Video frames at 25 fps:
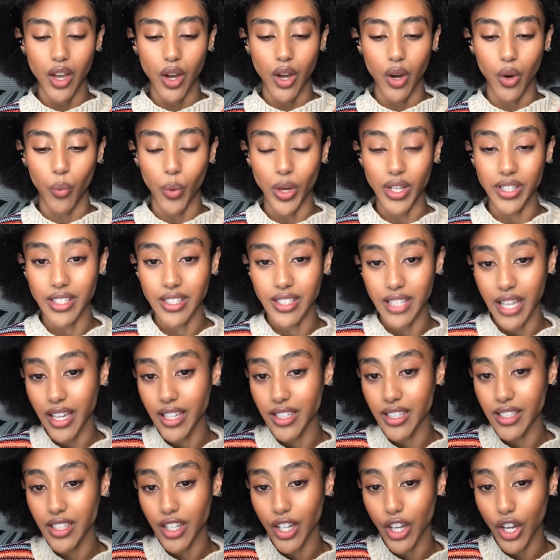when
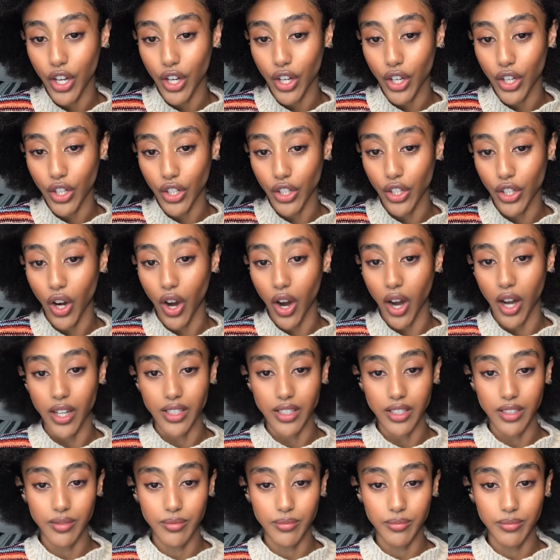said
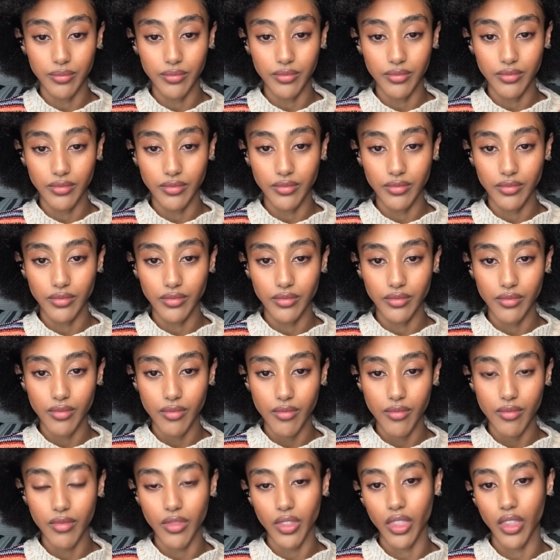God
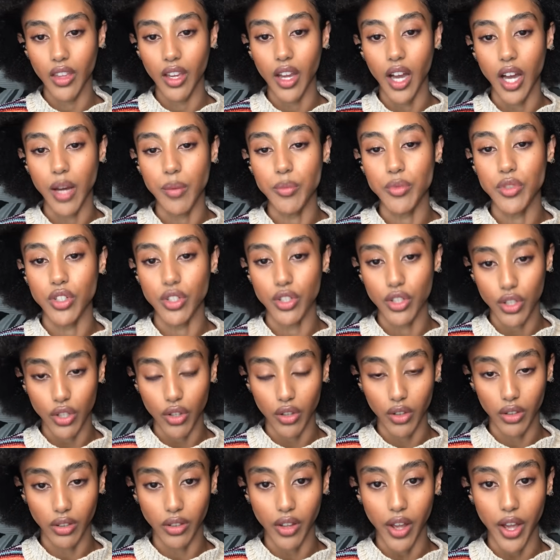comes into
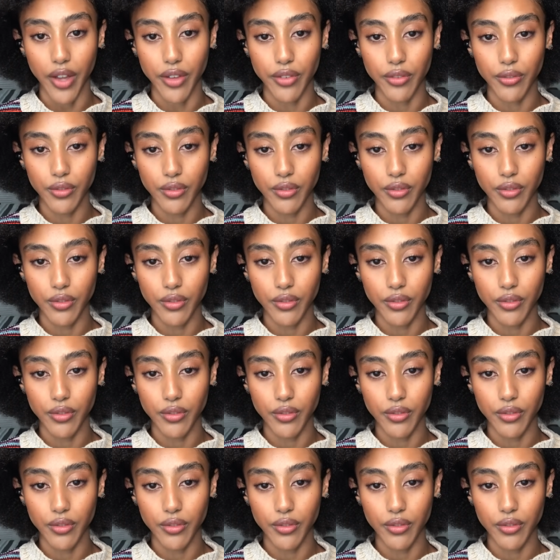your life